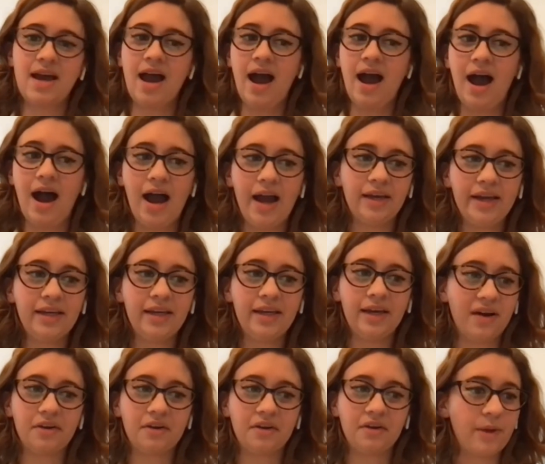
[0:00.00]
I
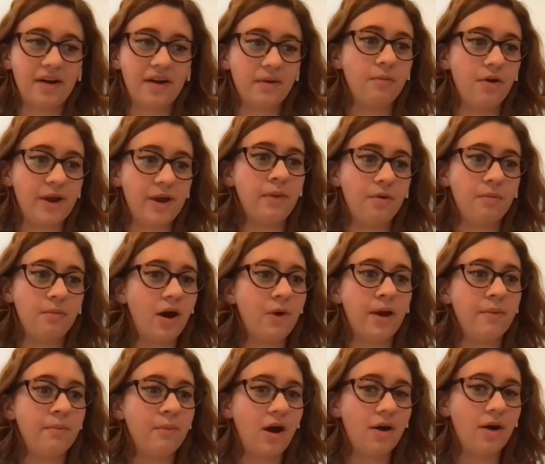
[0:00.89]
can't go out on my own. My
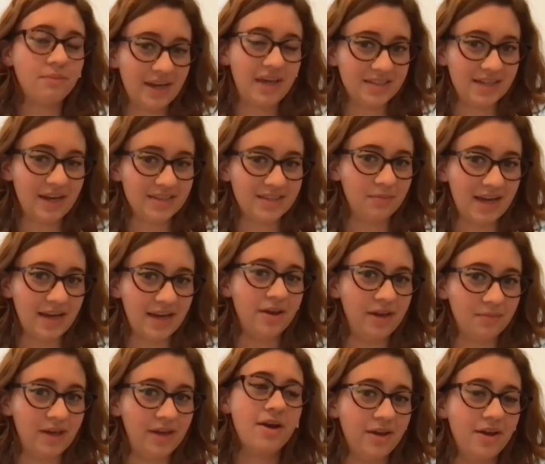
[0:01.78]
mom can't take
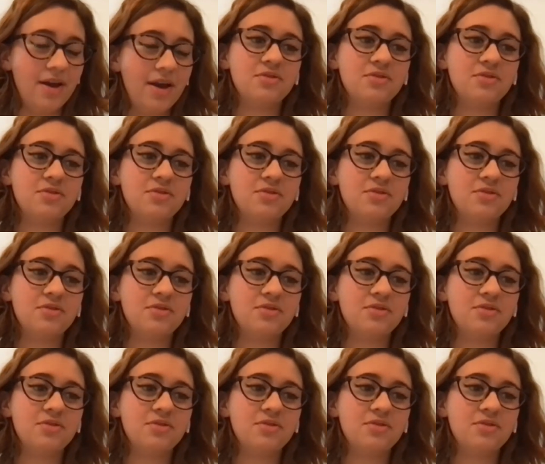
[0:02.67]
me.